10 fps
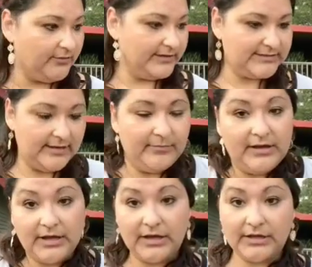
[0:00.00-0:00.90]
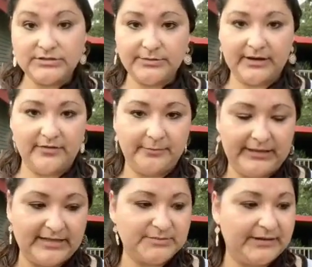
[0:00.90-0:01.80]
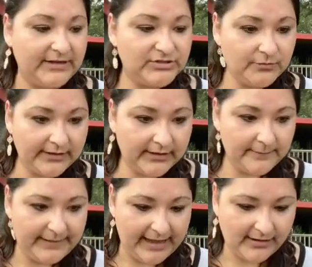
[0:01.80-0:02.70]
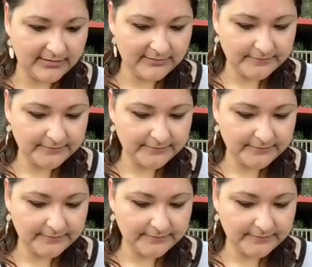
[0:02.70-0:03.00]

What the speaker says: as I'm doing all the plants, but I do want to come back